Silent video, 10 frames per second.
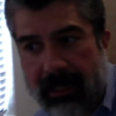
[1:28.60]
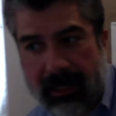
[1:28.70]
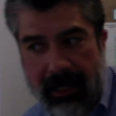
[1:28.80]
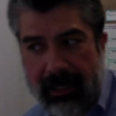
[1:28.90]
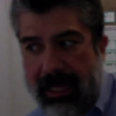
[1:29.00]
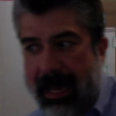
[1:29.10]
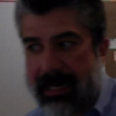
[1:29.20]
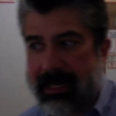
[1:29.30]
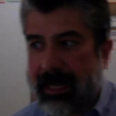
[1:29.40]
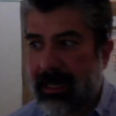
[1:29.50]
Uh,
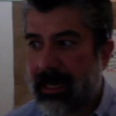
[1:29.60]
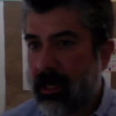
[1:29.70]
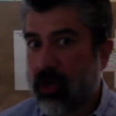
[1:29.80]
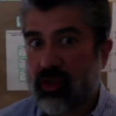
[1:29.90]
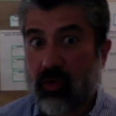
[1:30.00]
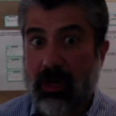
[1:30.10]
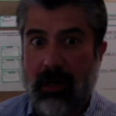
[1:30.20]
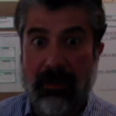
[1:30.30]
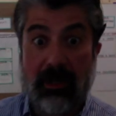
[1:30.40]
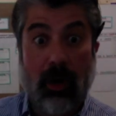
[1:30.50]
lidocaine can also
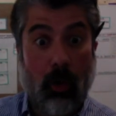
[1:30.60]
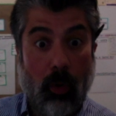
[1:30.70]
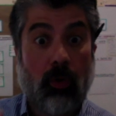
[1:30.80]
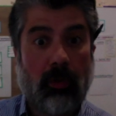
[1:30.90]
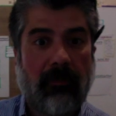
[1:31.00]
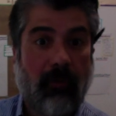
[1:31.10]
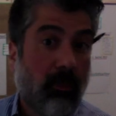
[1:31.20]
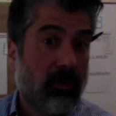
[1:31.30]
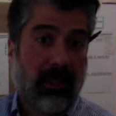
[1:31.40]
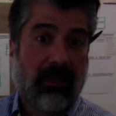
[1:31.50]
come in an oral
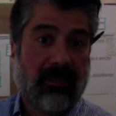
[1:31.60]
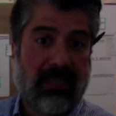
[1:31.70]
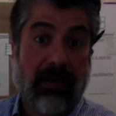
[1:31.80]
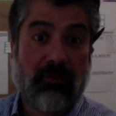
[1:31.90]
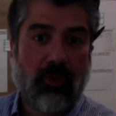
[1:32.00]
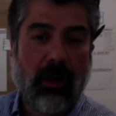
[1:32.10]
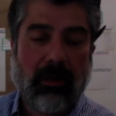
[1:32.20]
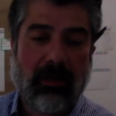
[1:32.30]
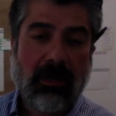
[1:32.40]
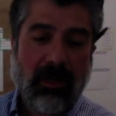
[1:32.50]
form. Look at the same drug.
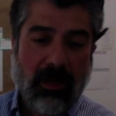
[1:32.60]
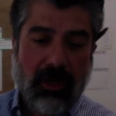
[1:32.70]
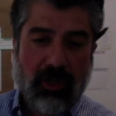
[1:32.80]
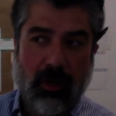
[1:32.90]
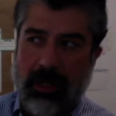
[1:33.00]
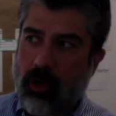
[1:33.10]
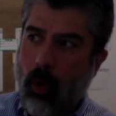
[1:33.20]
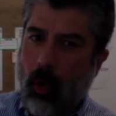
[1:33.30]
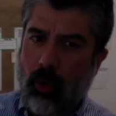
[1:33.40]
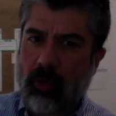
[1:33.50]
So on an
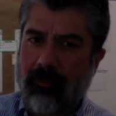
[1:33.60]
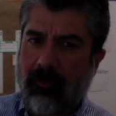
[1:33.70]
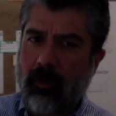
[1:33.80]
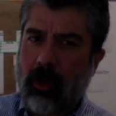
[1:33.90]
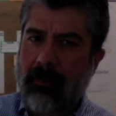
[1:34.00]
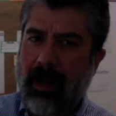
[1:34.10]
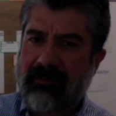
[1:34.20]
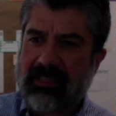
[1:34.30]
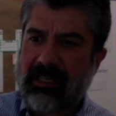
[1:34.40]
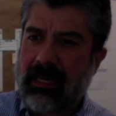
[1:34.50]
oral form, I've
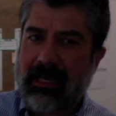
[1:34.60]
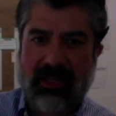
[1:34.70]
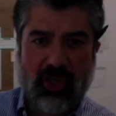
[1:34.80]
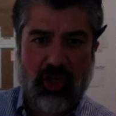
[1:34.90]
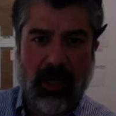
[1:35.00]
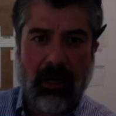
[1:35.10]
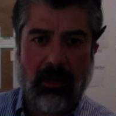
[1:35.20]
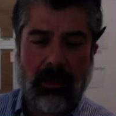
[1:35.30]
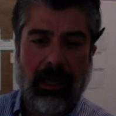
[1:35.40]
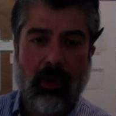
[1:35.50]
seen it as a
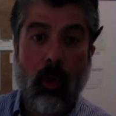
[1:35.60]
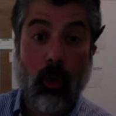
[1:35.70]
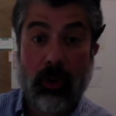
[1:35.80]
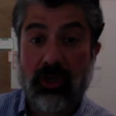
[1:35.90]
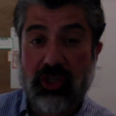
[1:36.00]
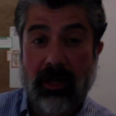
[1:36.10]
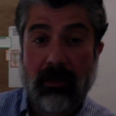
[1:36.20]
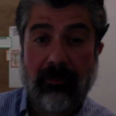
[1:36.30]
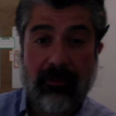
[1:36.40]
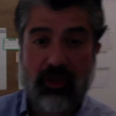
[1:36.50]
gel, like
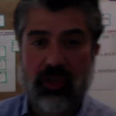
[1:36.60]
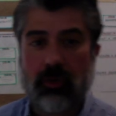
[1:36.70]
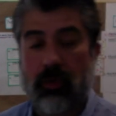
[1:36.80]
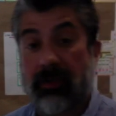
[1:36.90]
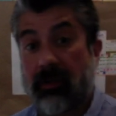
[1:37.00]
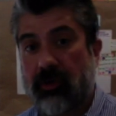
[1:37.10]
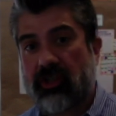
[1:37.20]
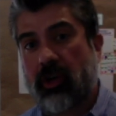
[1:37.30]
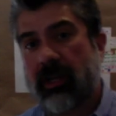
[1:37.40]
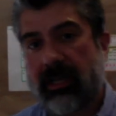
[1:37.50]
Orajel for children that are
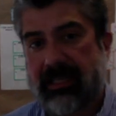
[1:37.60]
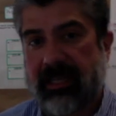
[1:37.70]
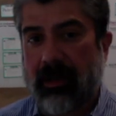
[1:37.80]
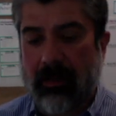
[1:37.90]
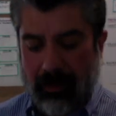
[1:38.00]
starting teeth.